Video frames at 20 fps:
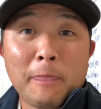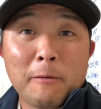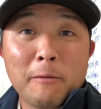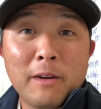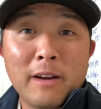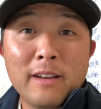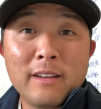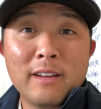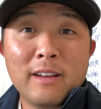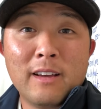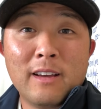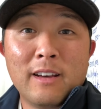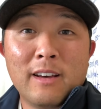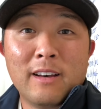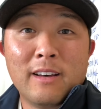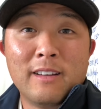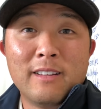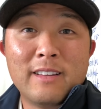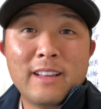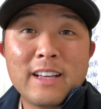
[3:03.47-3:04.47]
Right?
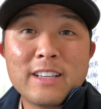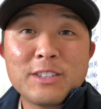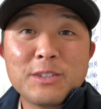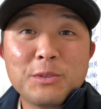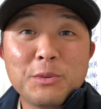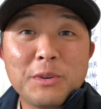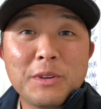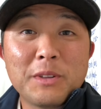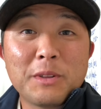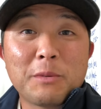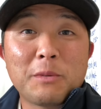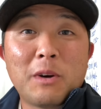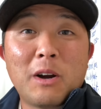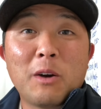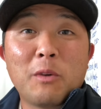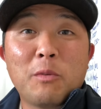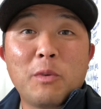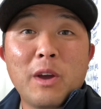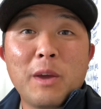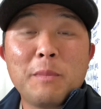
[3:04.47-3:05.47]
That's doing it the
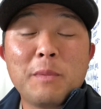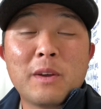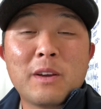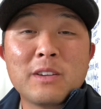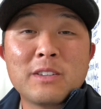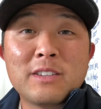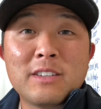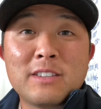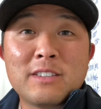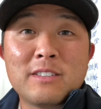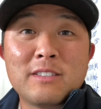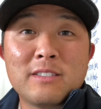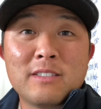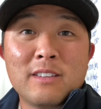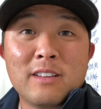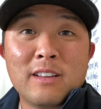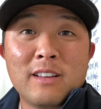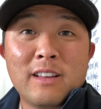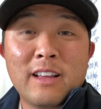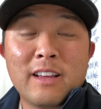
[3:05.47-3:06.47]
wrong way, because it's
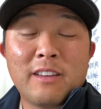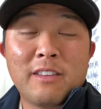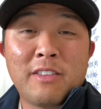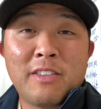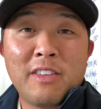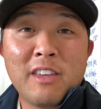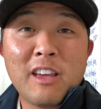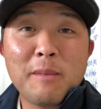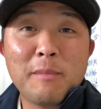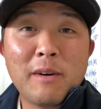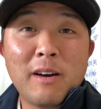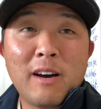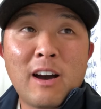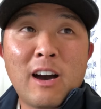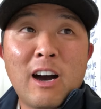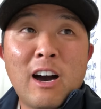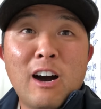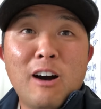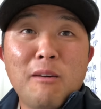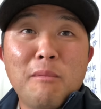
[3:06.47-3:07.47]
like, think about
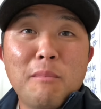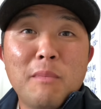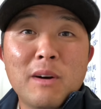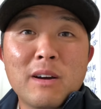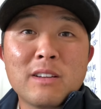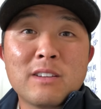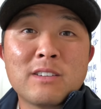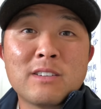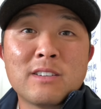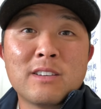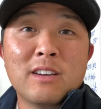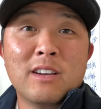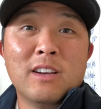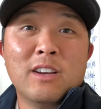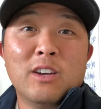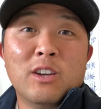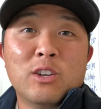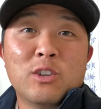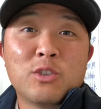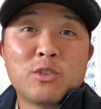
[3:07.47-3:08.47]
how much
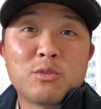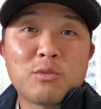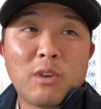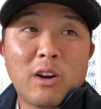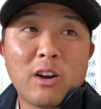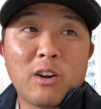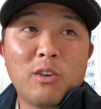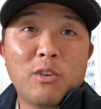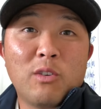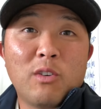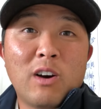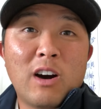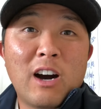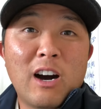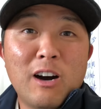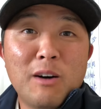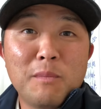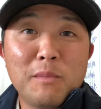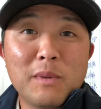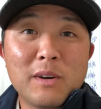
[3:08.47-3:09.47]
struggle,
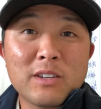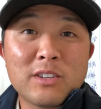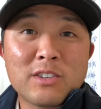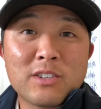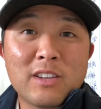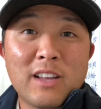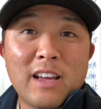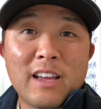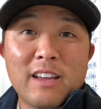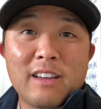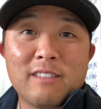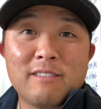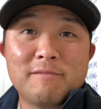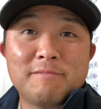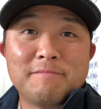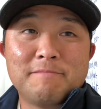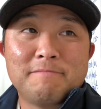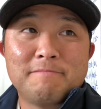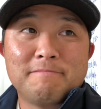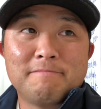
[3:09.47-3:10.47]
how much like
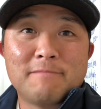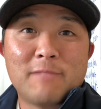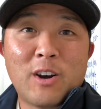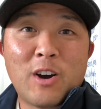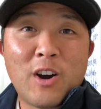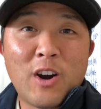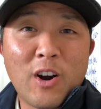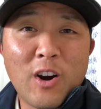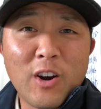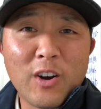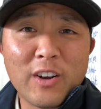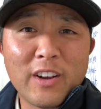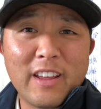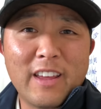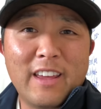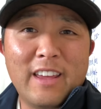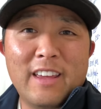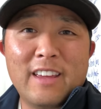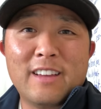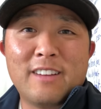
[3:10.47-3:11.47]

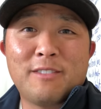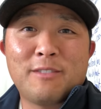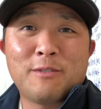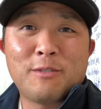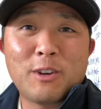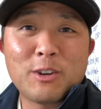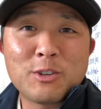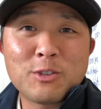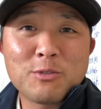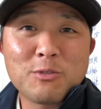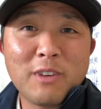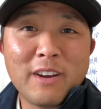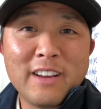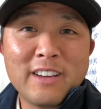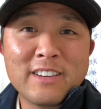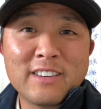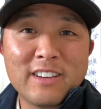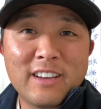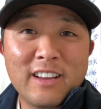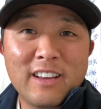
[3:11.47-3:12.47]
heartache,
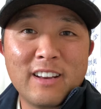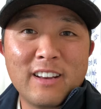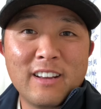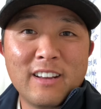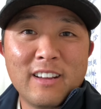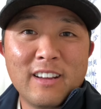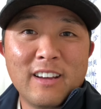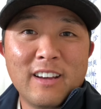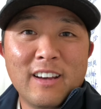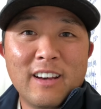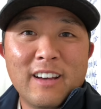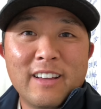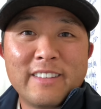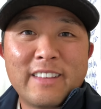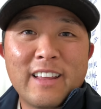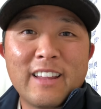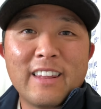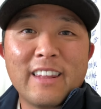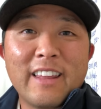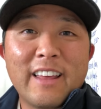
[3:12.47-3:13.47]
frustration
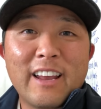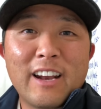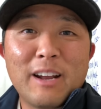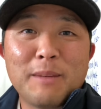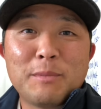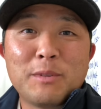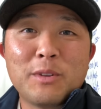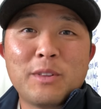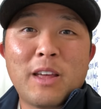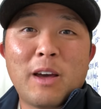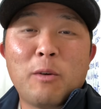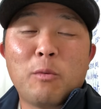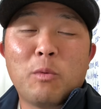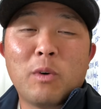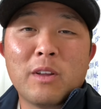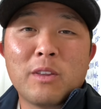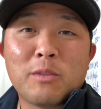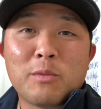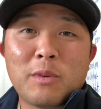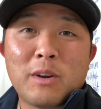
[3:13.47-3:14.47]
that led up to that
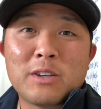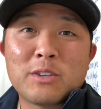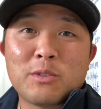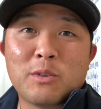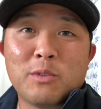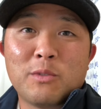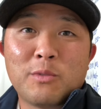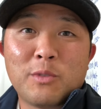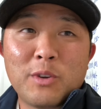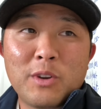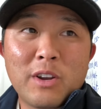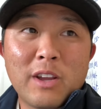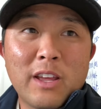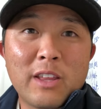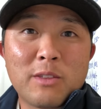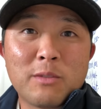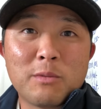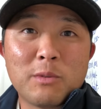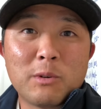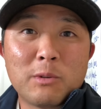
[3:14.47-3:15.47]
one threshold for you to
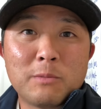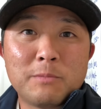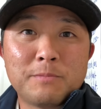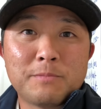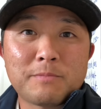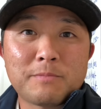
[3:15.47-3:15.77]
get through.